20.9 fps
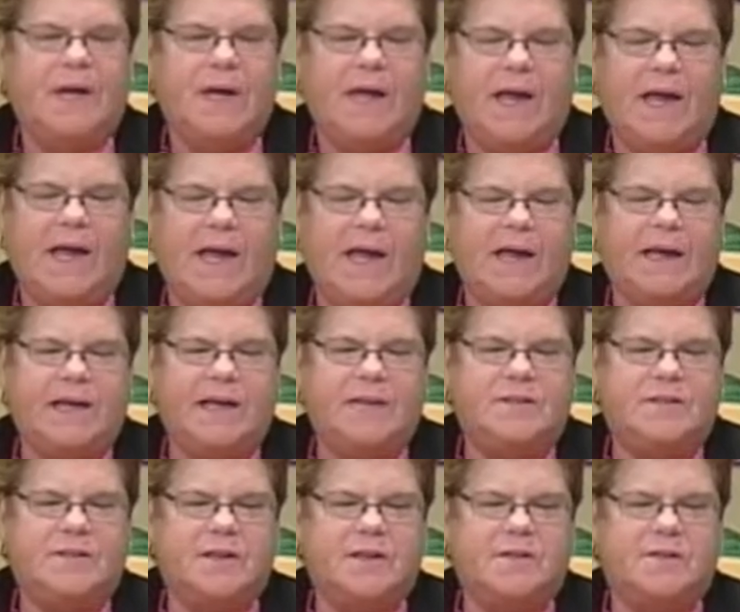And
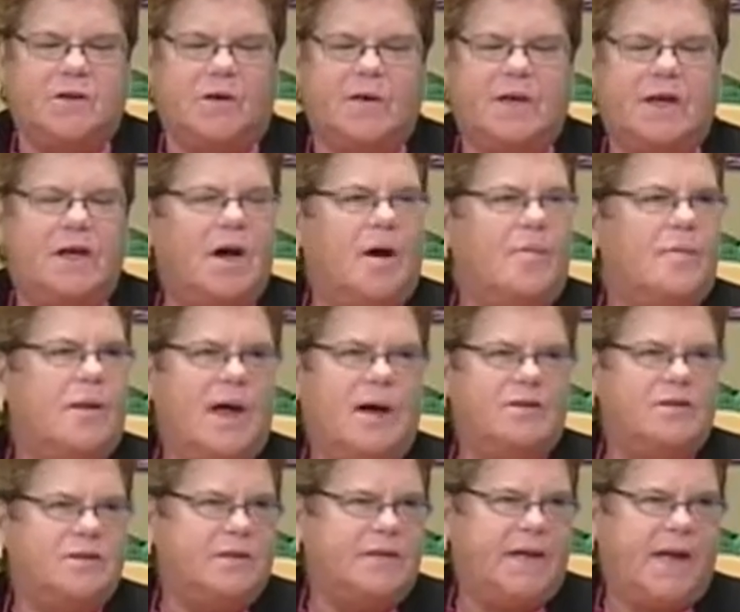it's only a couple
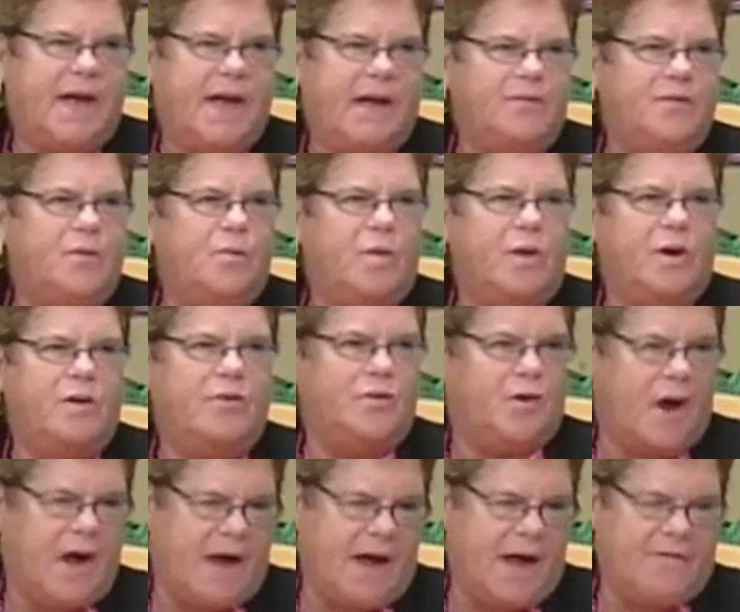hours a day if you want to
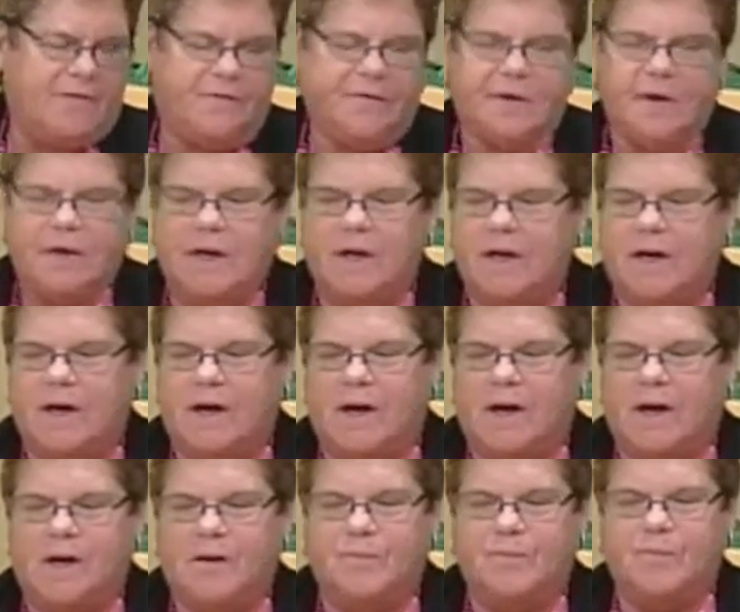drive.
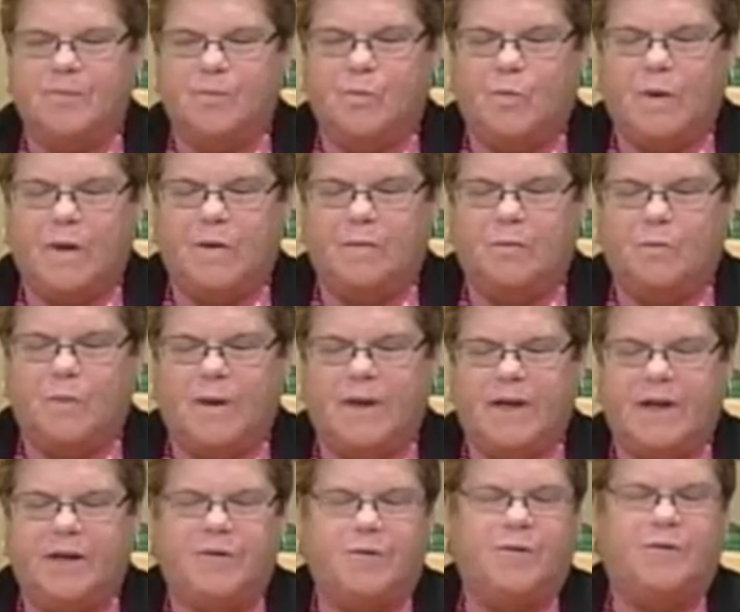
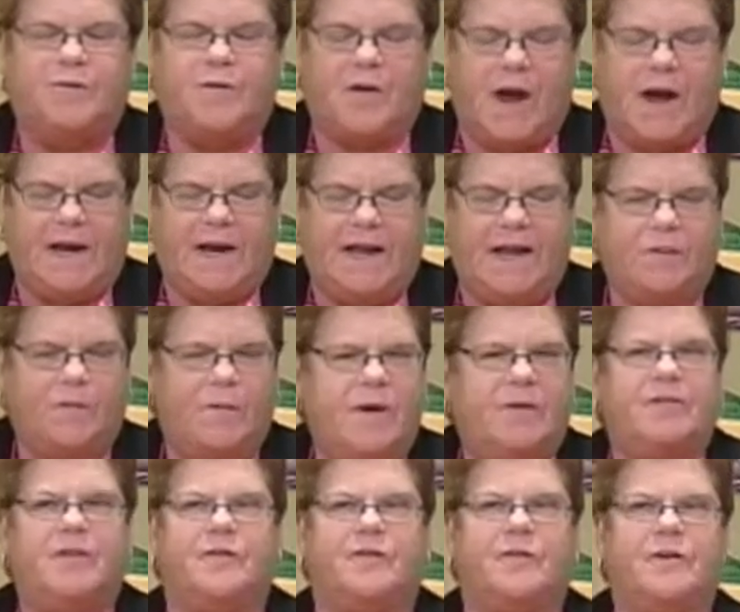Monday through Friday, and we
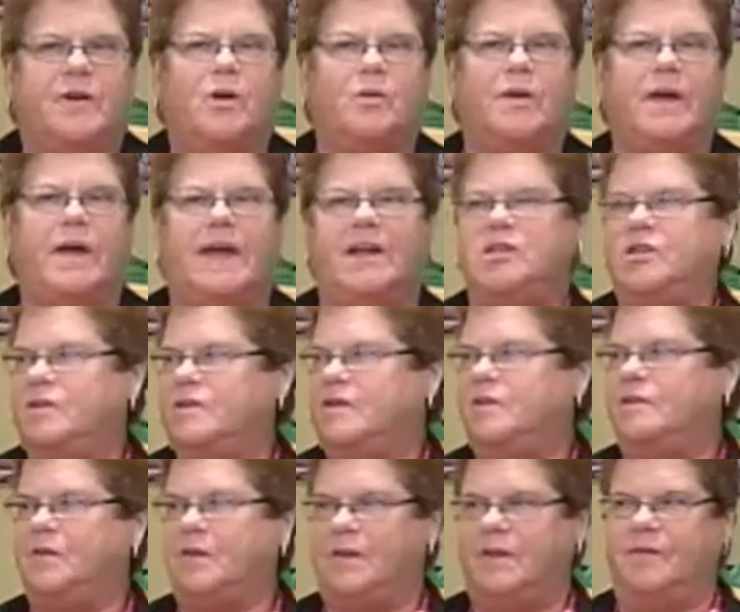have different locations.
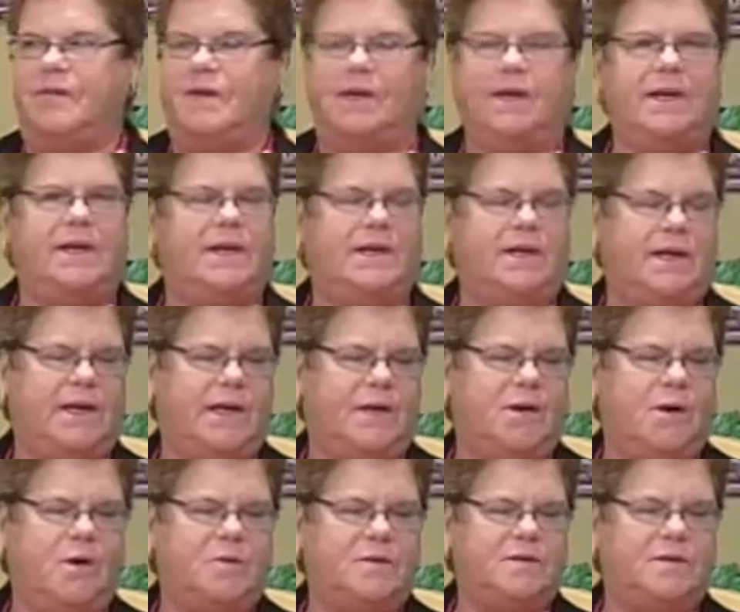If you live in
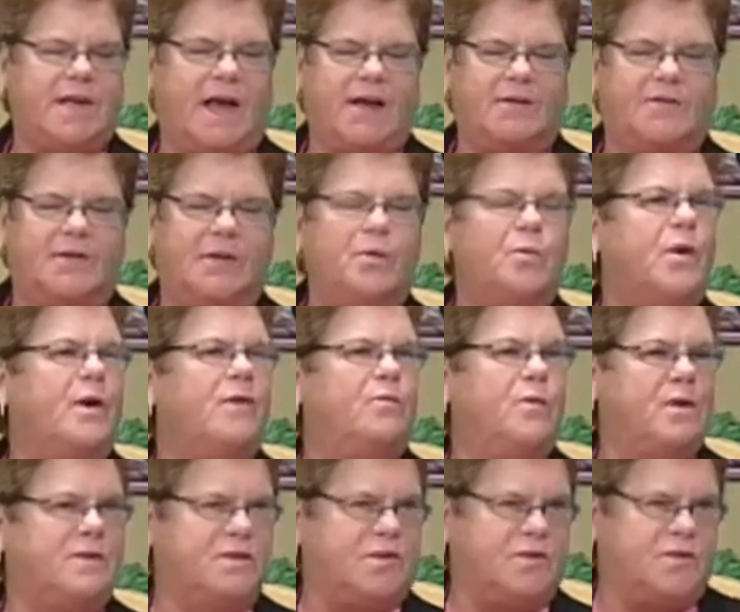Homosassa, we have
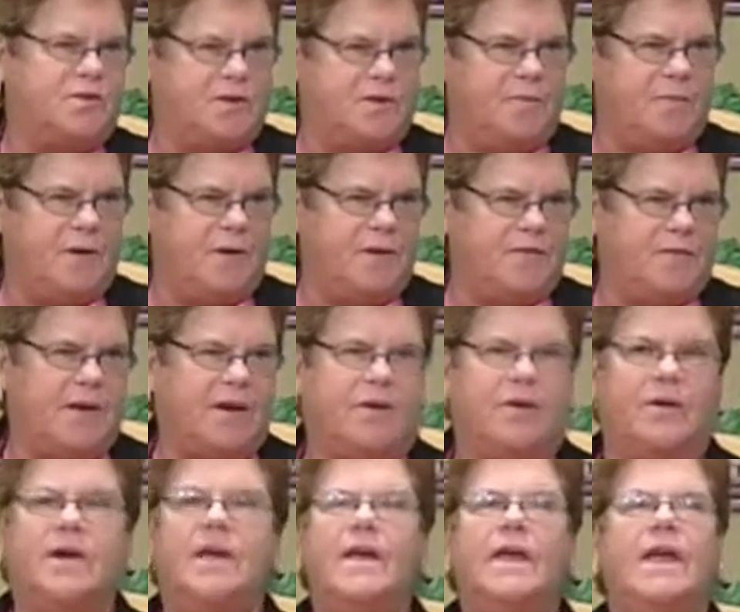West Citrus Community
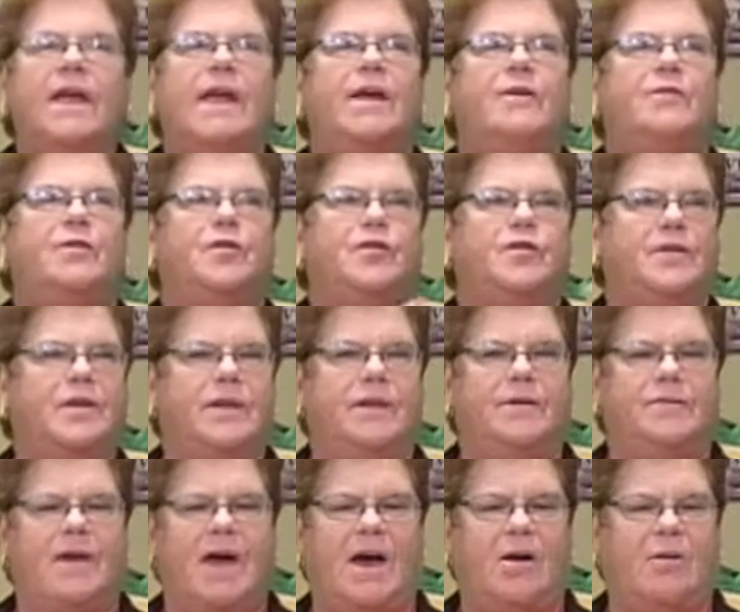Center. If you should
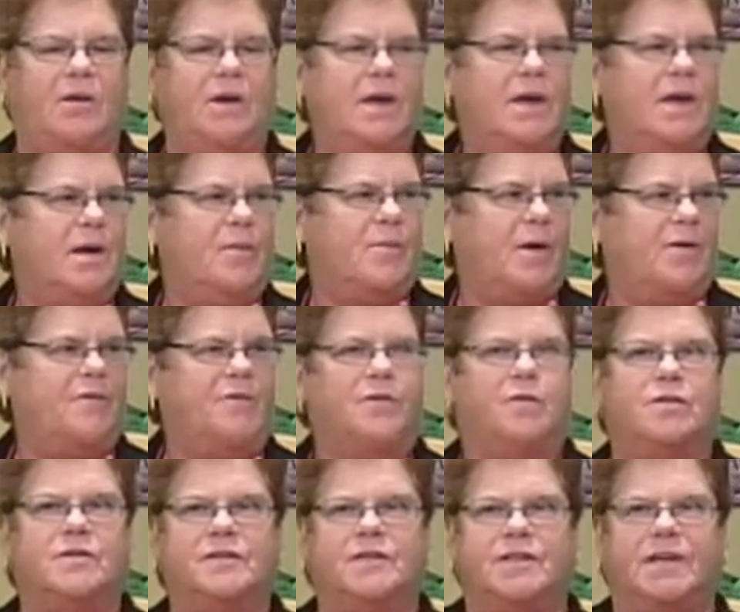live out by
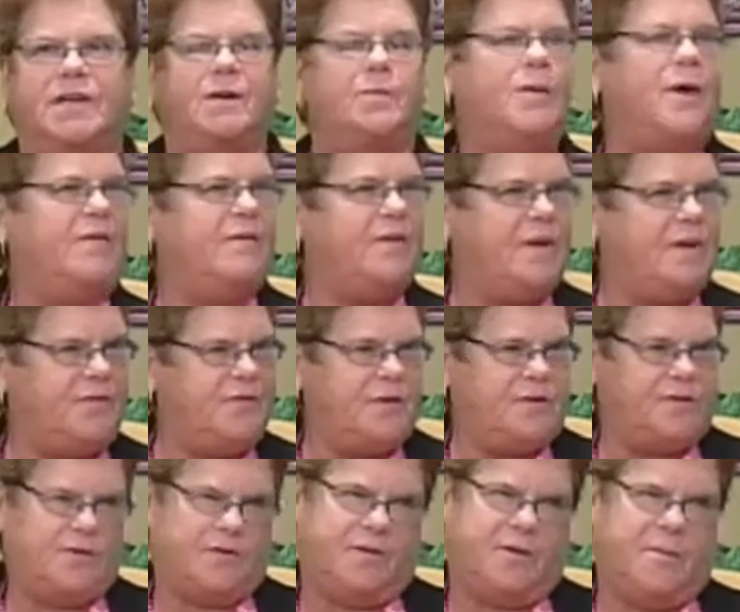Floral City, we have East
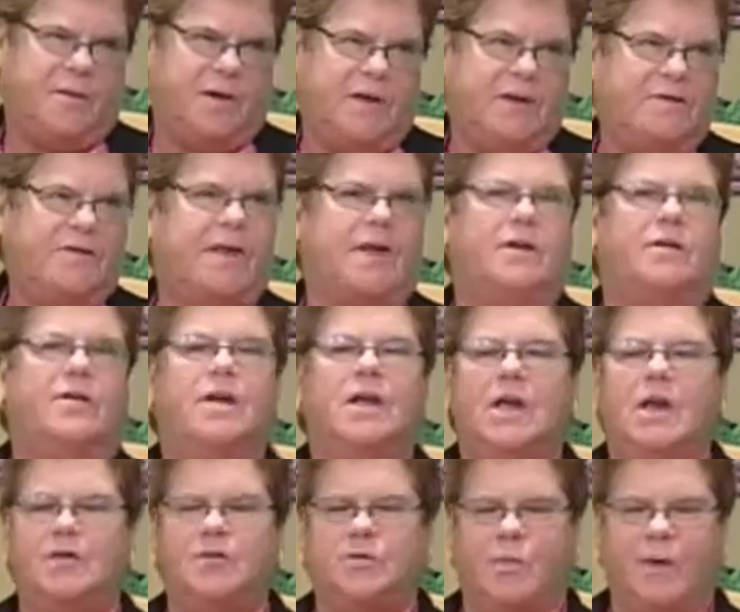Citrus Community Center.
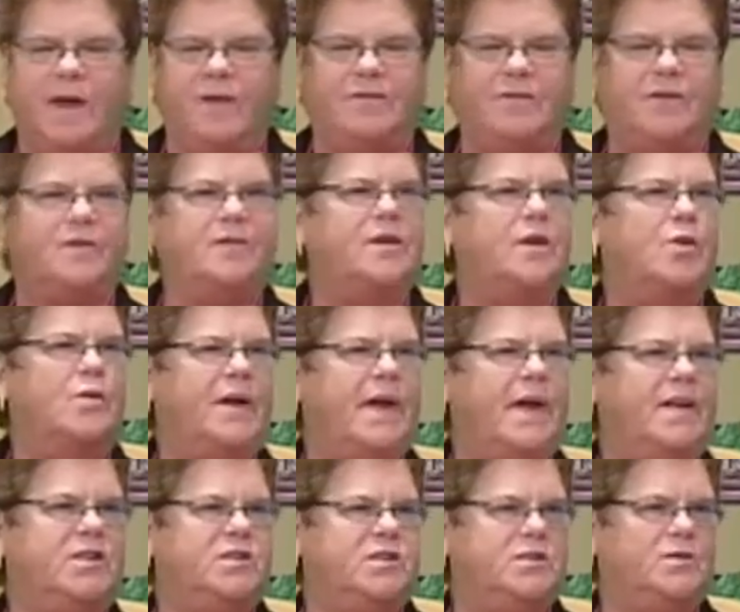So we have different
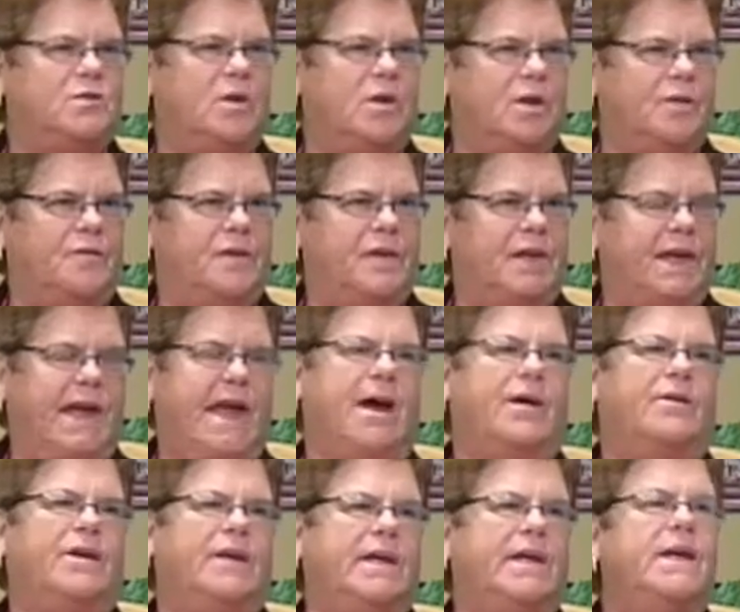locations all over the
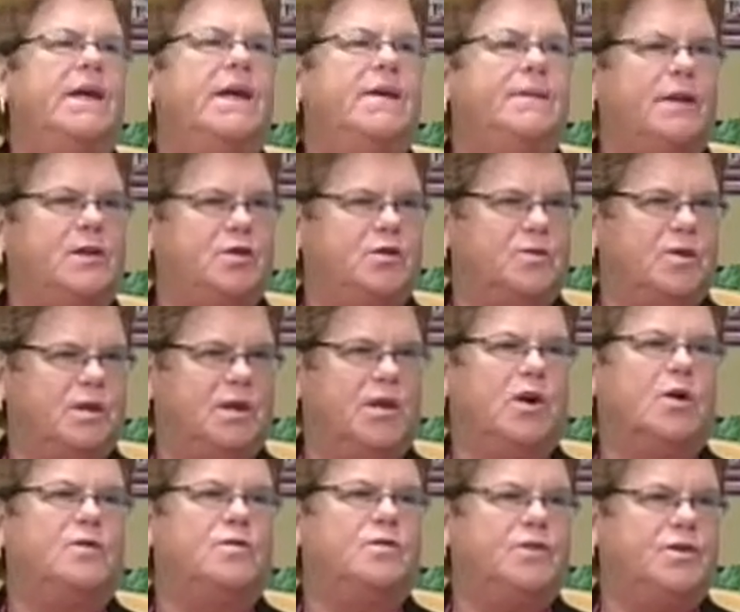county that you could
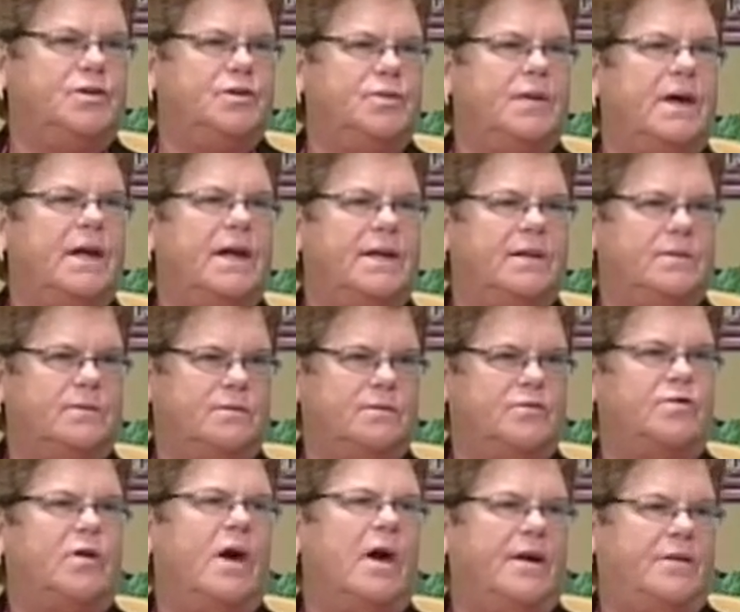go to and
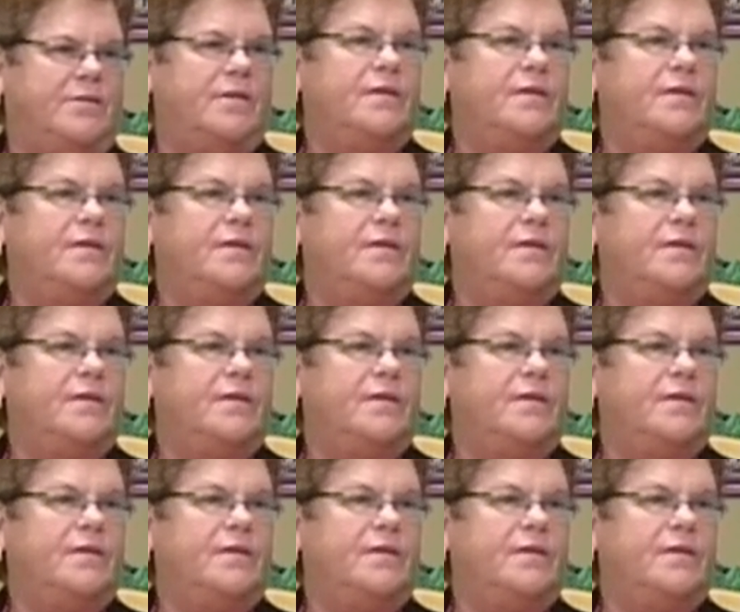drive.